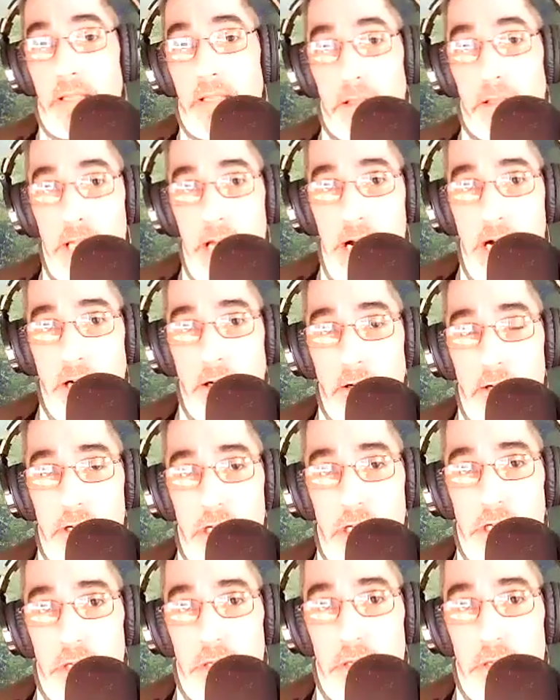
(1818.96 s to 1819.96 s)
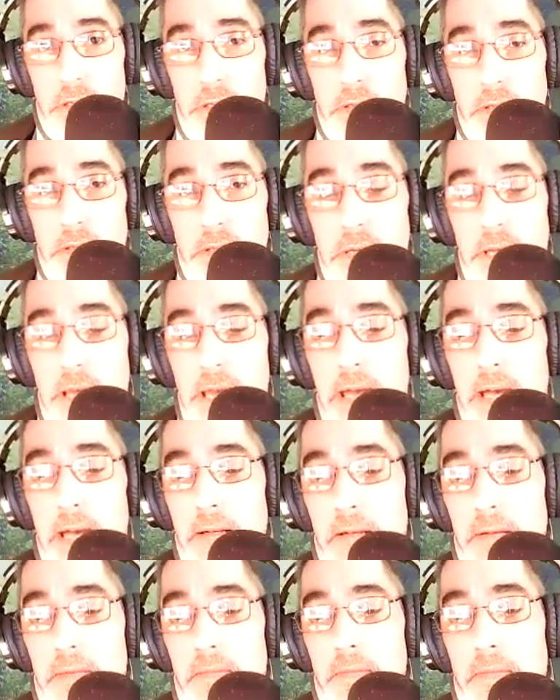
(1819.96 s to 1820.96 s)
large,
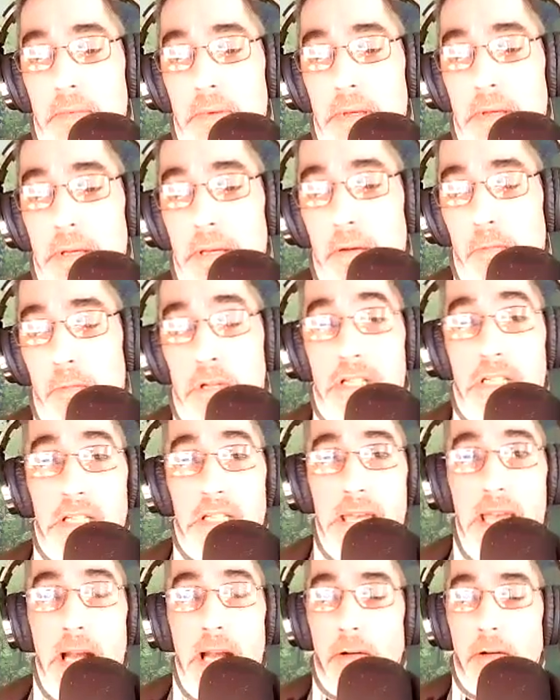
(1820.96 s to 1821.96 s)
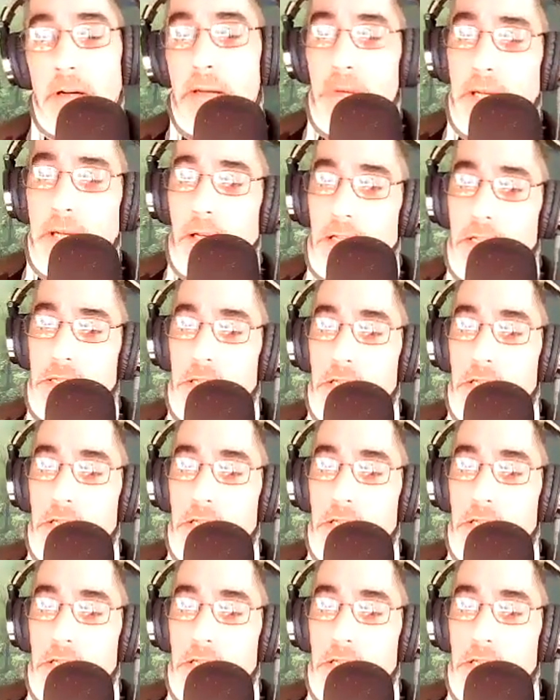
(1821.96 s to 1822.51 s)
and it was scary because